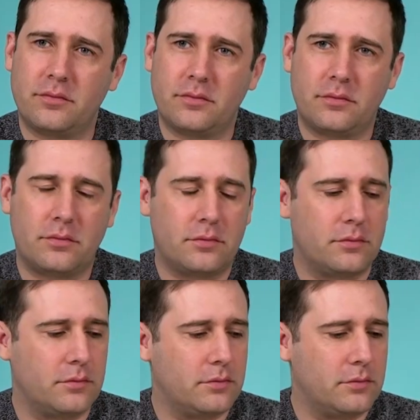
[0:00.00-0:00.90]

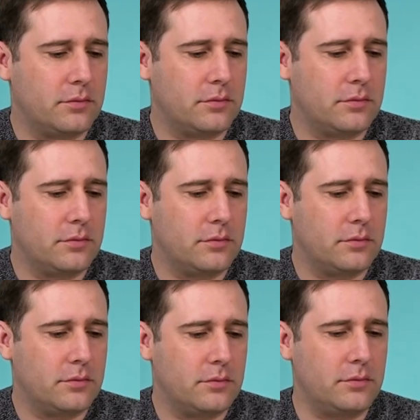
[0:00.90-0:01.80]

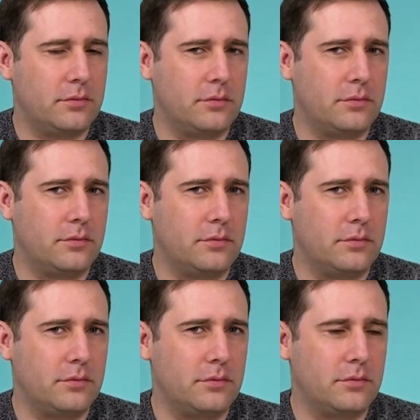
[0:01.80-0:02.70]

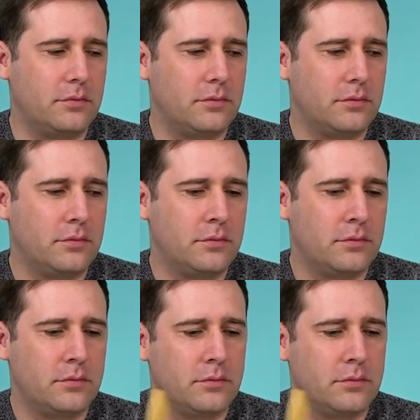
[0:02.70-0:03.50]
No words are spoken by the person on screen.